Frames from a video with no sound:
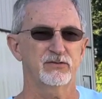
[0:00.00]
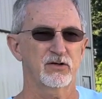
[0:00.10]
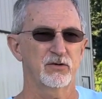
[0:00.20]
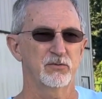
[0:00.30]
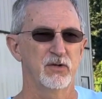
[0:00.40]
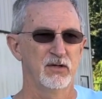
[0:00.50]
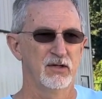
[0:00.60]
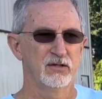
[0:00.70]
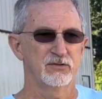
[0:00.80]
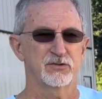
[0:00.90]
So
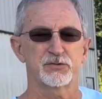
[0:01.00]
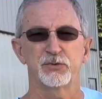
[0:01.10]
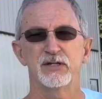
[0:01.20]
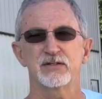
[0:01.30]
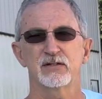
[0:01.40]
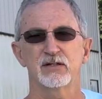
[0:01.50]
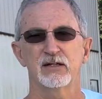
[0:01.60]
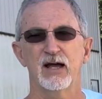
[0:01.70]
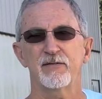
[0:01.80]
just recently,